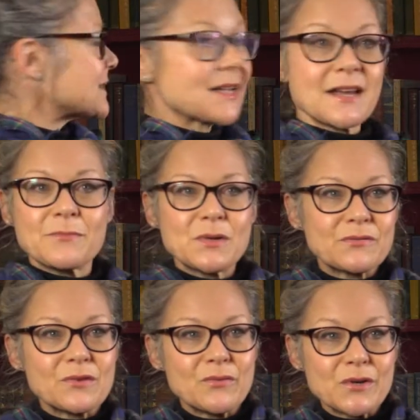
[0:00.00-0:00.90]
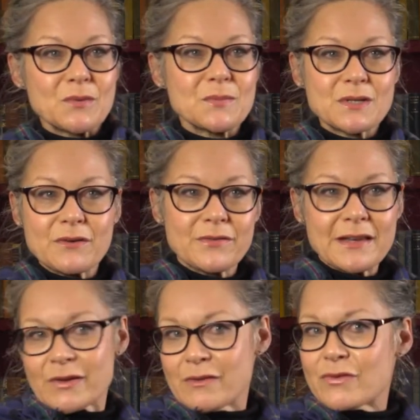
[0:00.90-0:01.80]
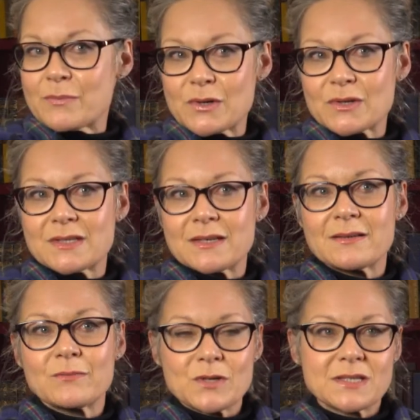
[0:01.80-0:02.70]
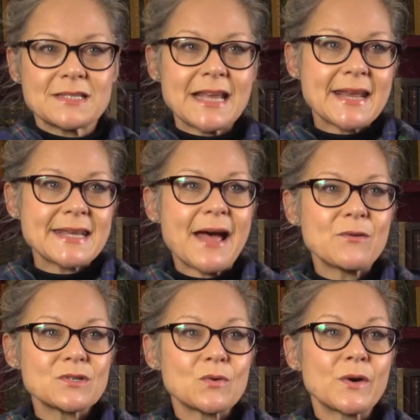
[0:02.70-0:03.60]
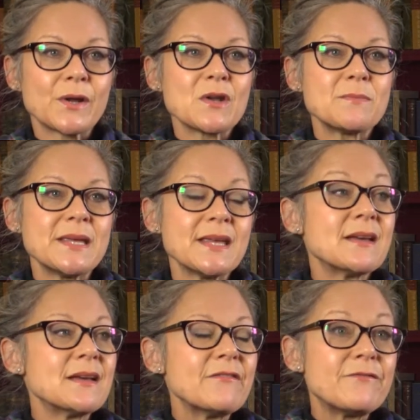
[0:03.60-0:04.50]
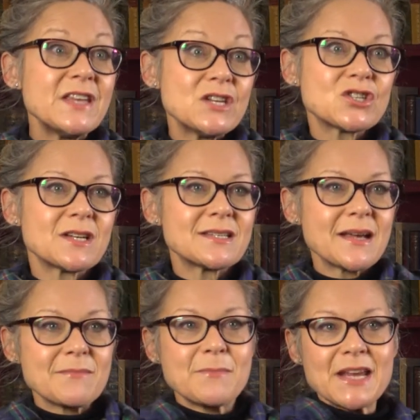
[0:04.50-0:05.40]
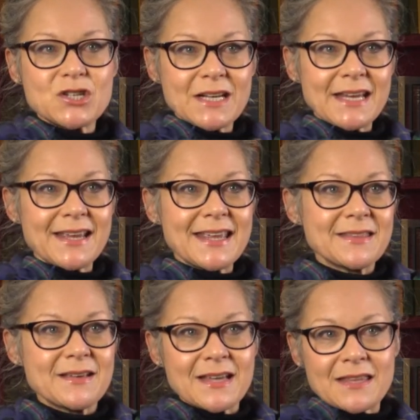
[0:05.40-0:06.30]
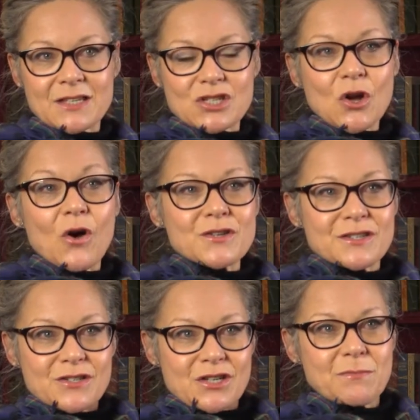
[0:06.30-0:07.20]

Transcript: kind of beautiful room. So if they're looking for books that want to stand out or are going to be featured majorly in the shot just